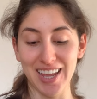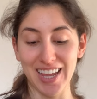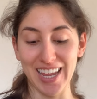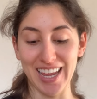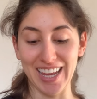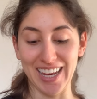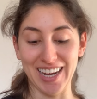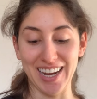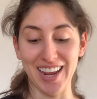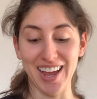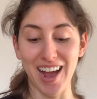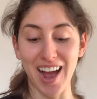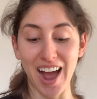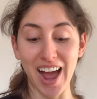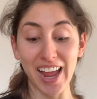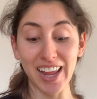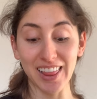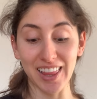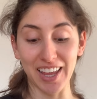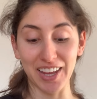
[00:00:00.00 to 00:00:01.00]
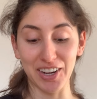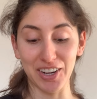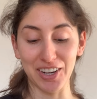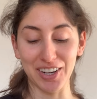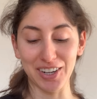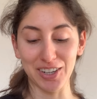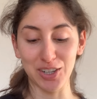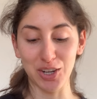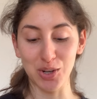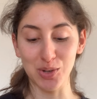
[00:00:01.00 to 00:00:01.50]
And
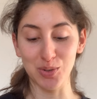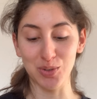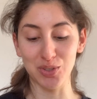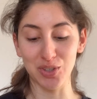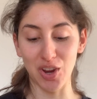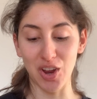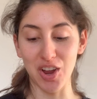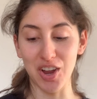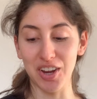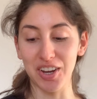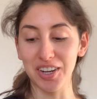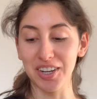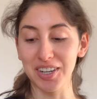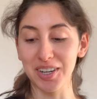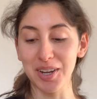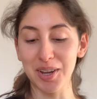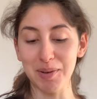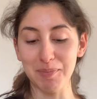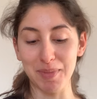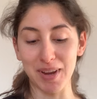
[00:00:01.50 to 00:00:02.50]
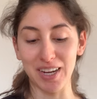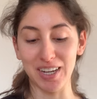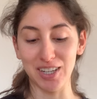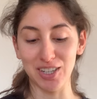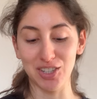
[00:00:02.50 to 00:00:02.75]
highlighter goes on my